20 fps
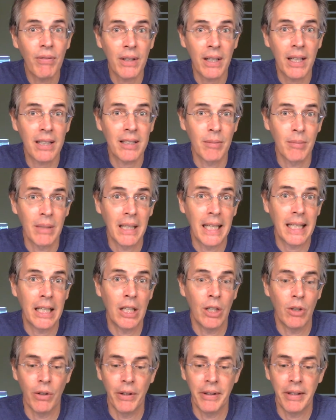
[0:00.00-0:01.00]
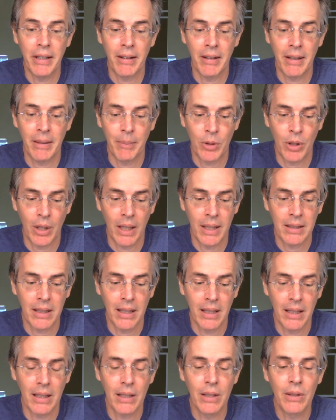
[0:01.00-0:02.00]
I've got some Lego on there that I'm trying to
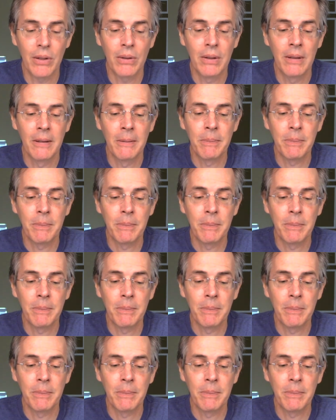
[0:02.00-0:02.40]
unload.